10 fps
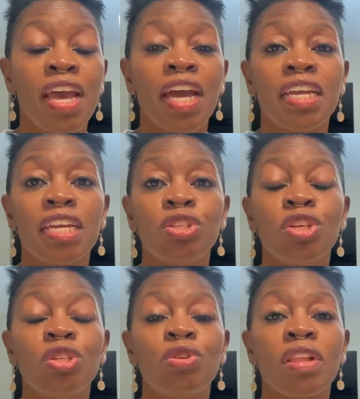And it can
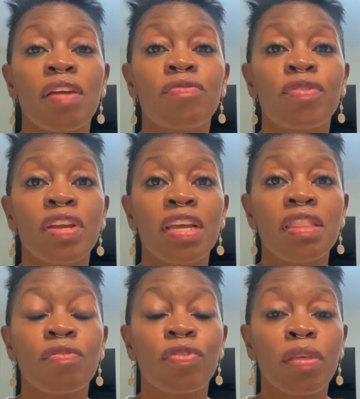change your life
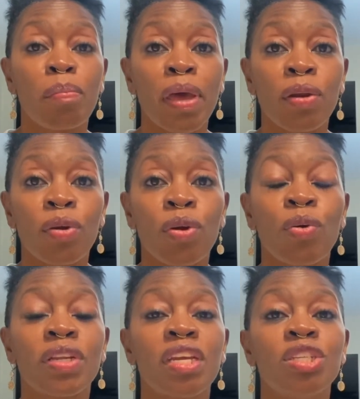either for the better,
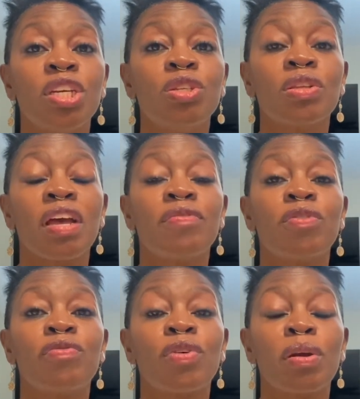or it can change your life
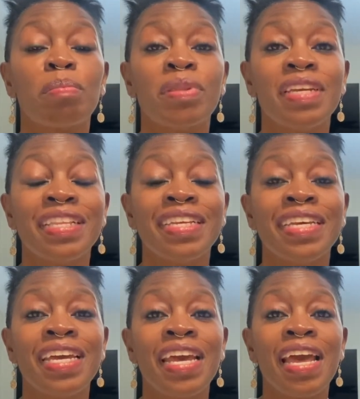for
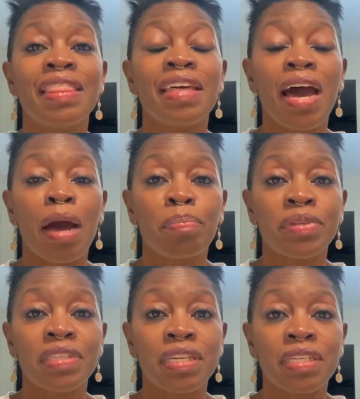completely the
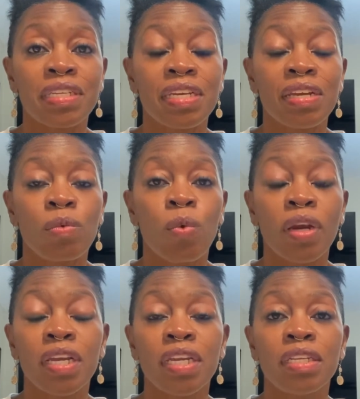opposite.
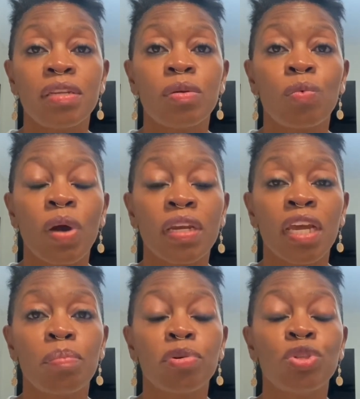One
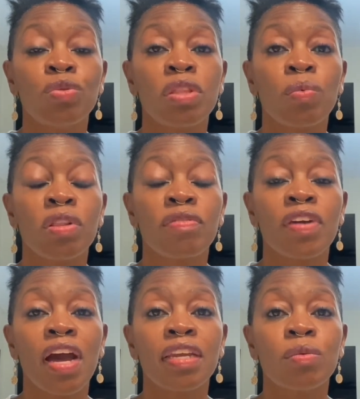can put you in the will of
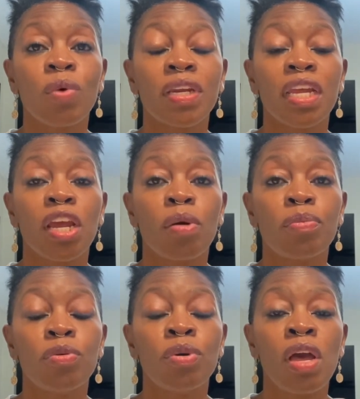God, and one can help
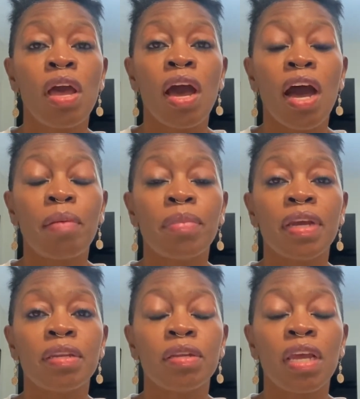you
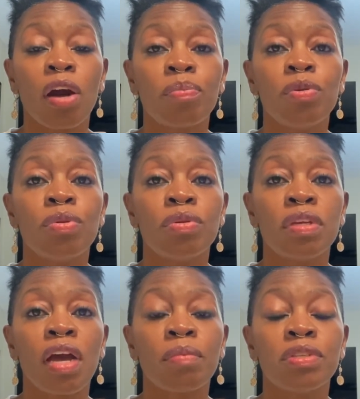
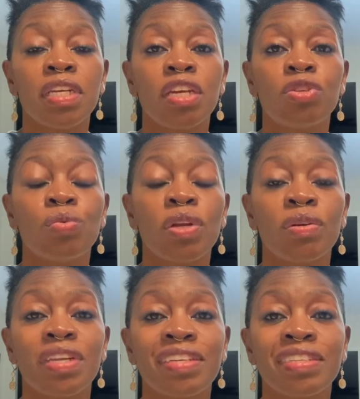to get to where
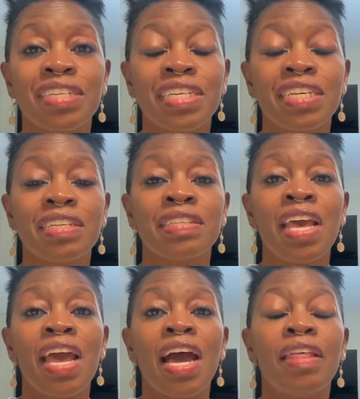your destiny is,
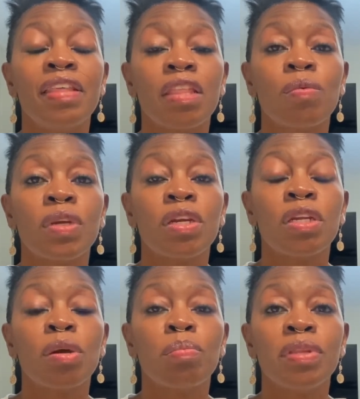and the other one
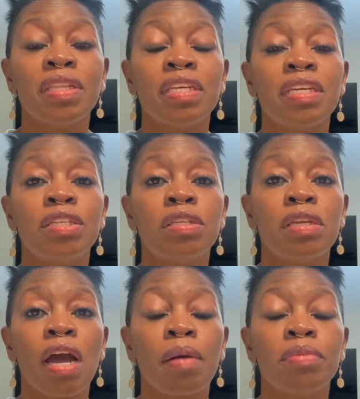can completely
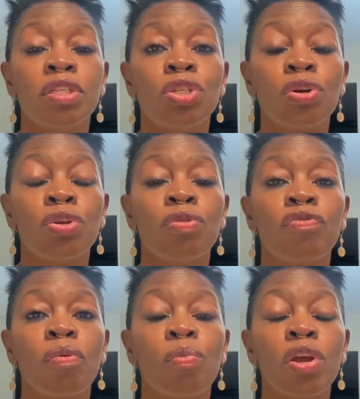deter you
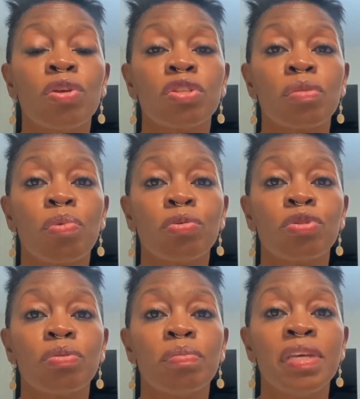from where you're
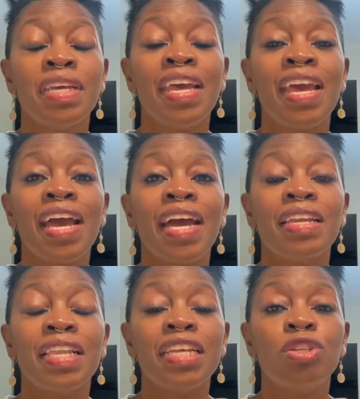supposed to be
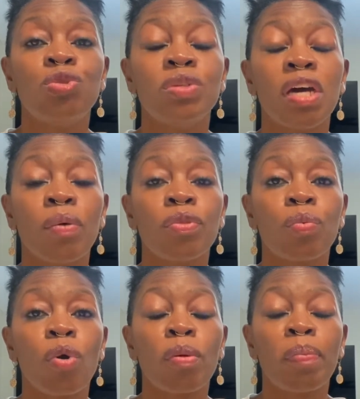and lead you down the
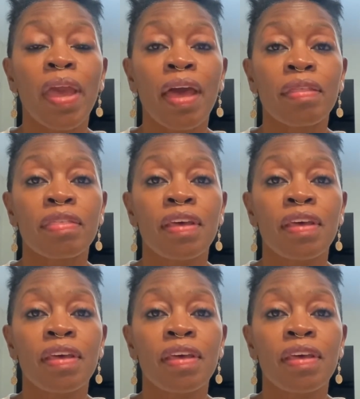wrong path.